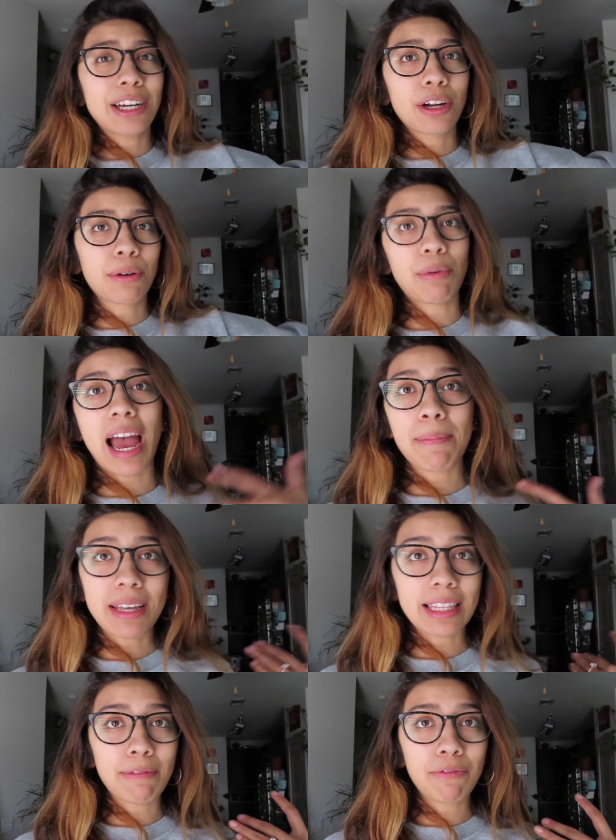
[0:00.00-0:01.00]

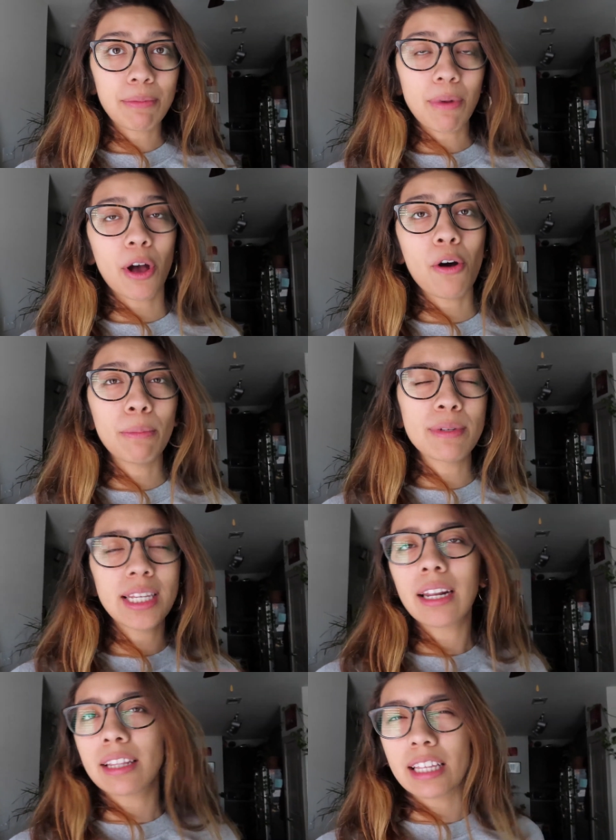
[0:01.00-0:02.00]
grabbing them from home,
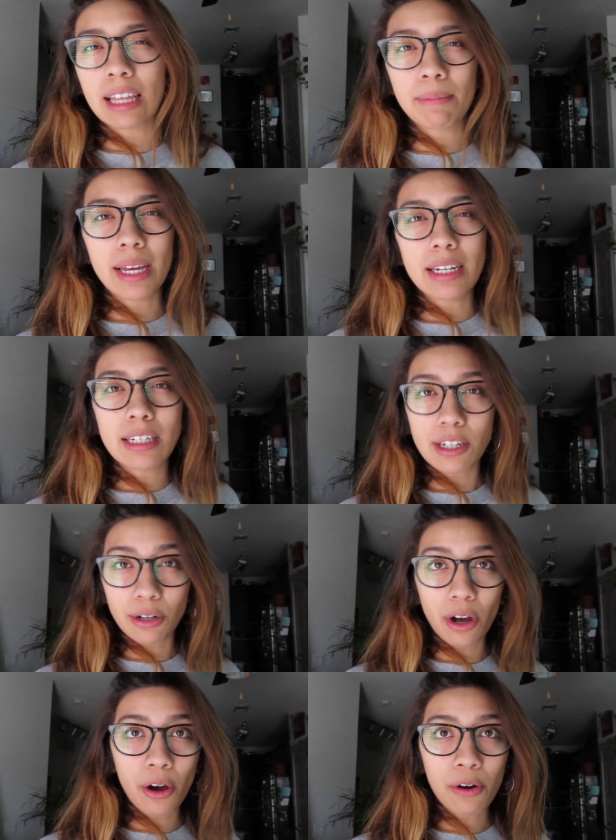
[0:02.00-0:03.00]
settling them into
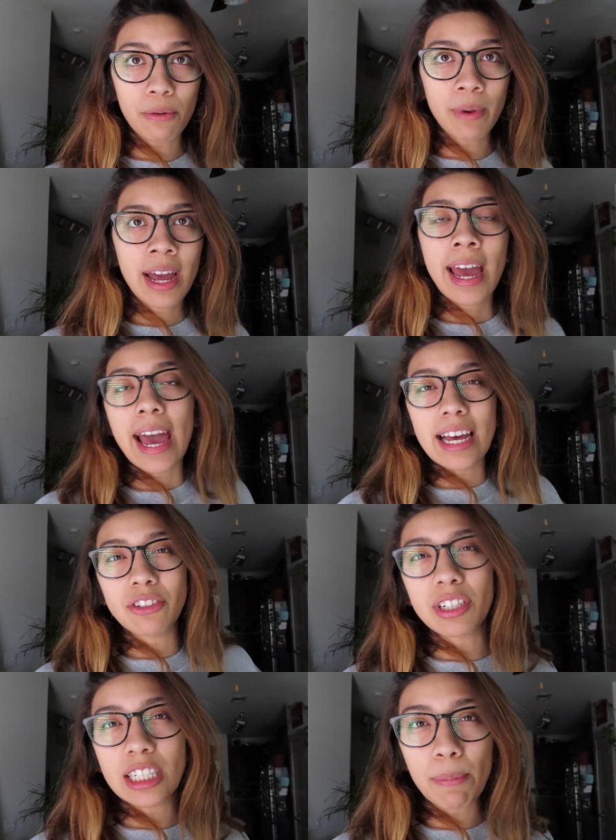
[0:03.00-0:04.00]
your home, and
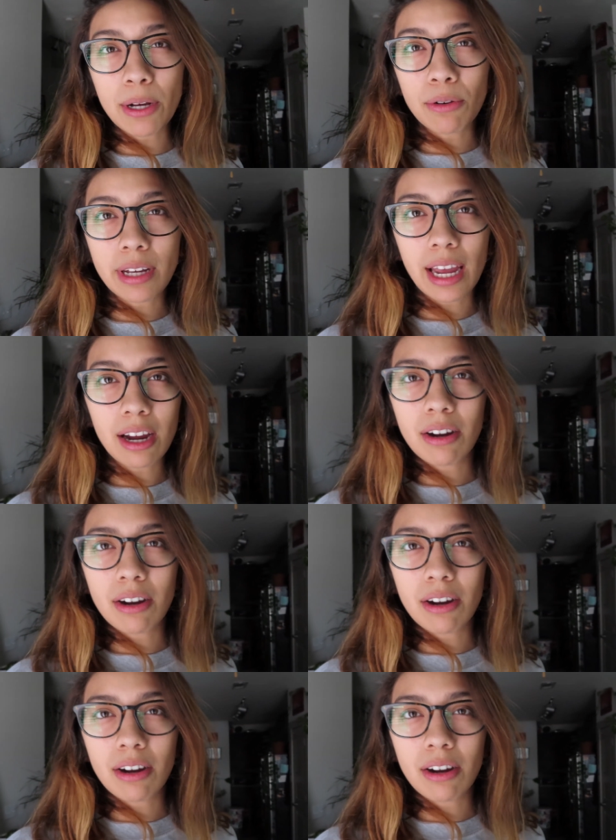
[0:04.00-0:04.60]
just typical care